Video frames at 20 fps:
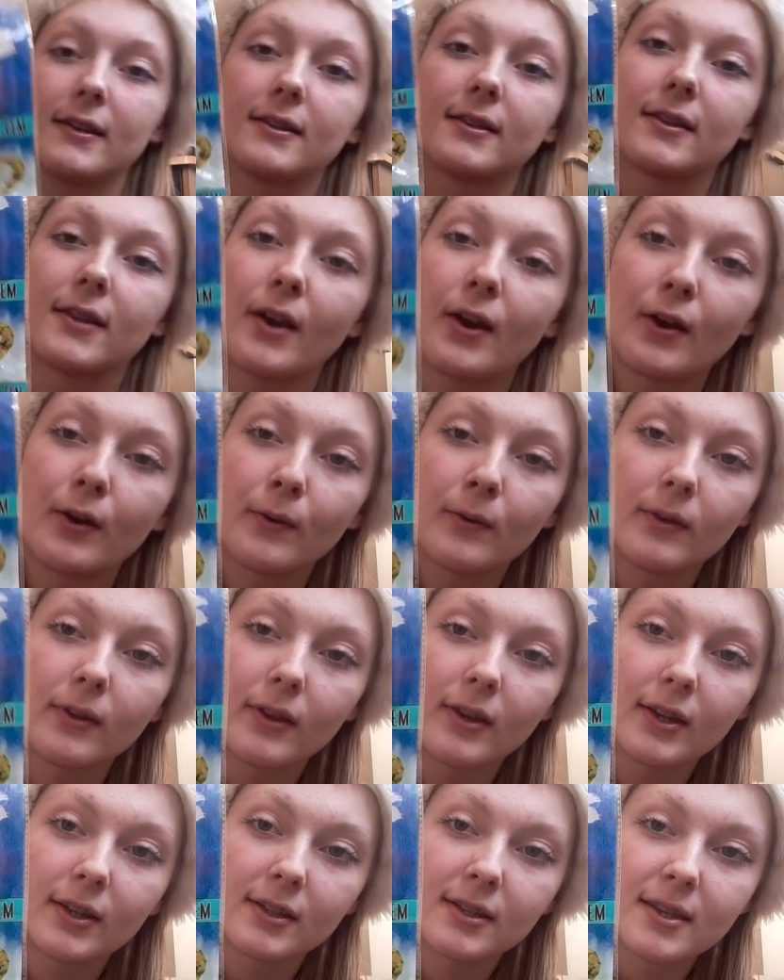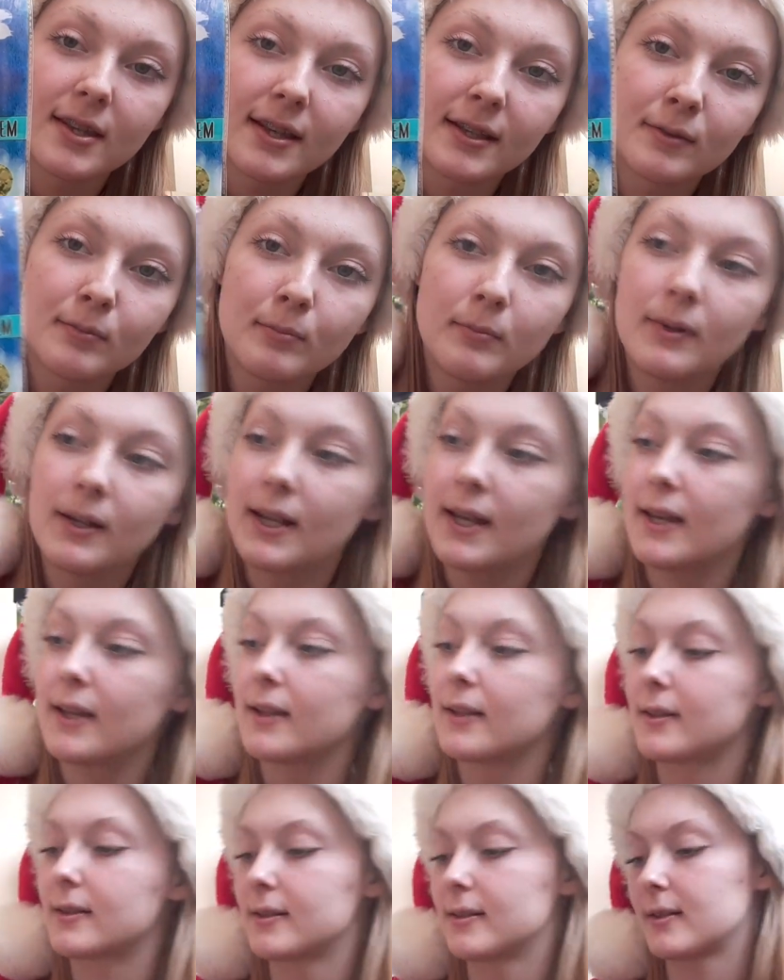So it's this
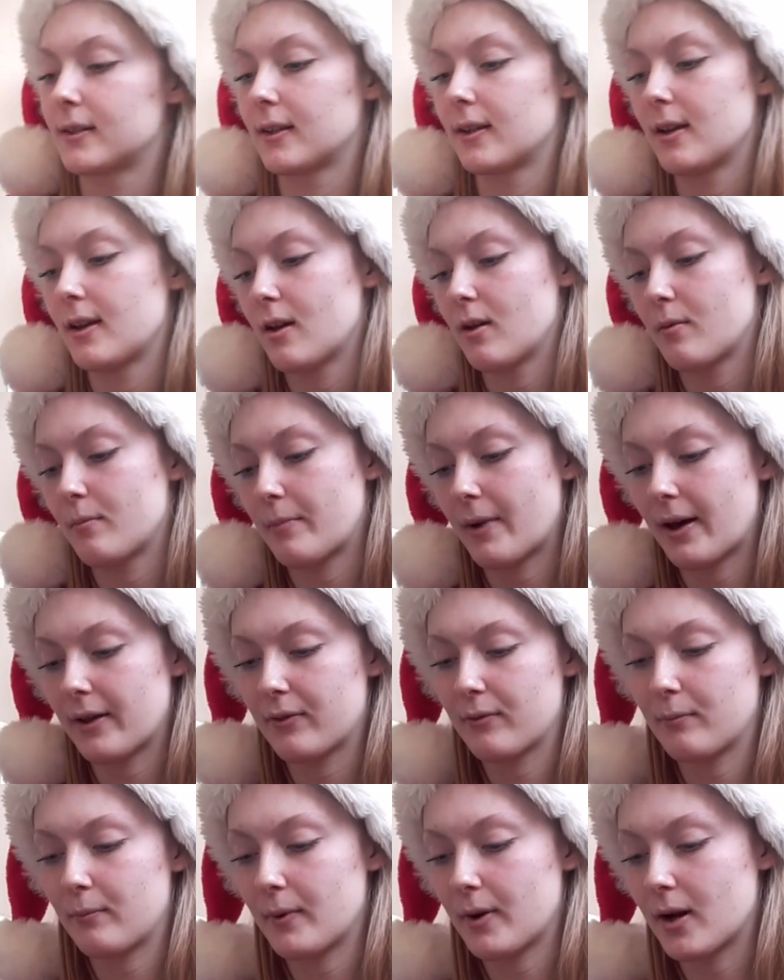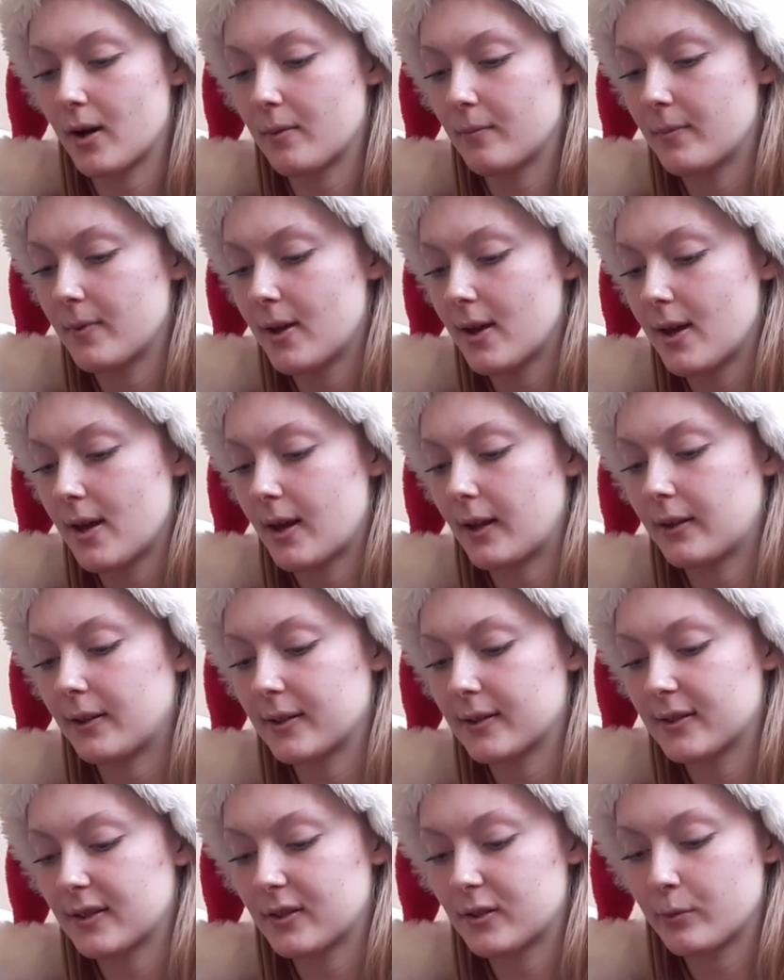Bliss bath bomb, and
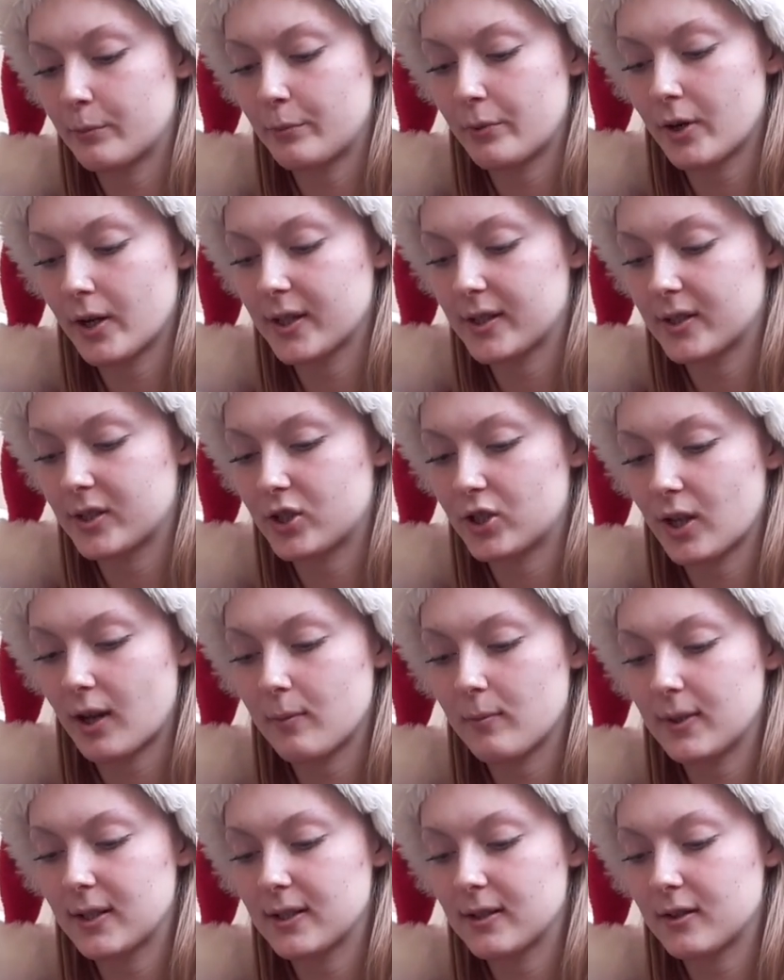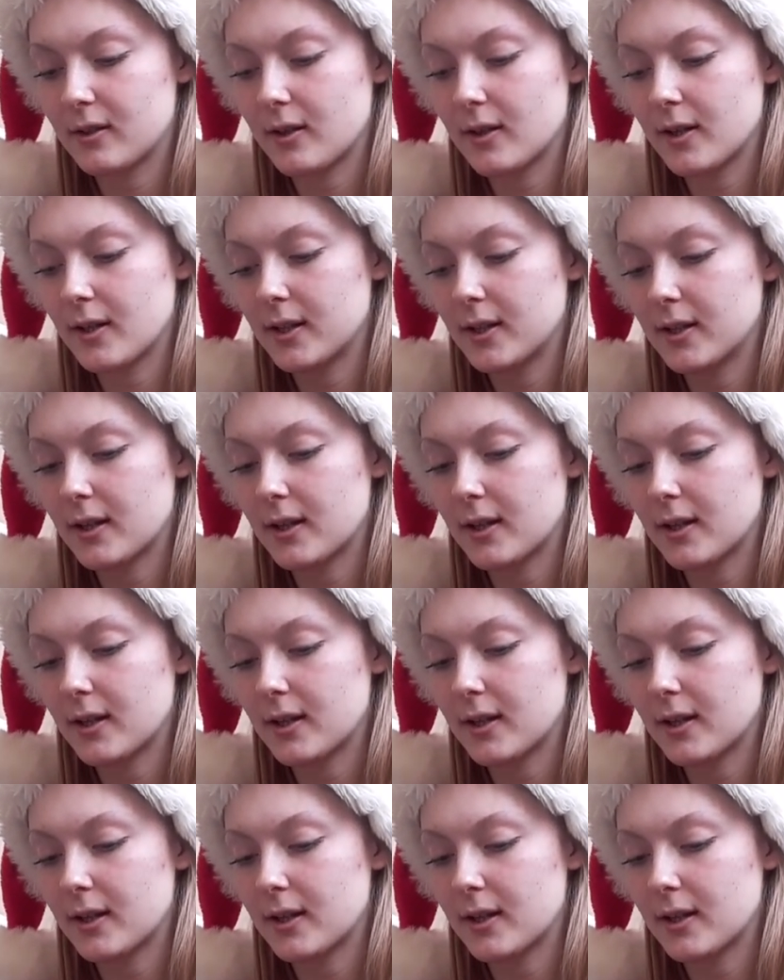there's a surprise gem inside.